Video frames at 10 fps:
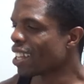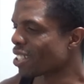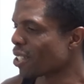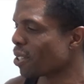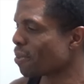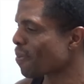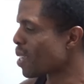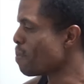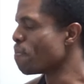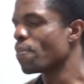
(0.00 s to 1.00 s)
so
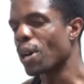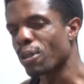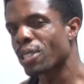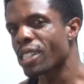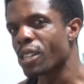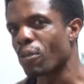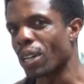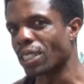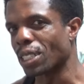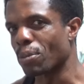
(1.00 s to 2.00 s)
mostly a
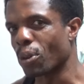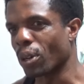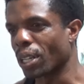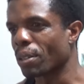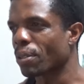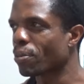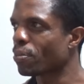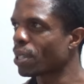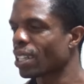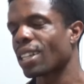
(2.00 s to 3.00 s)
wasted morning
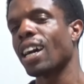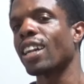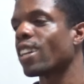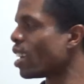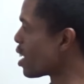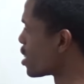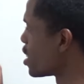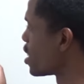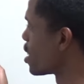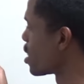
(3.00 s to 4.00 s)
but kind of not because i
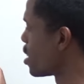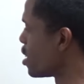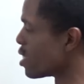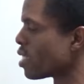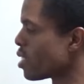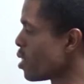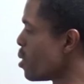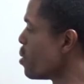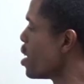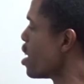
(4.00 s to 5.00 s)
did get these
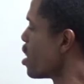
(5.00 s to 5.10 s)
so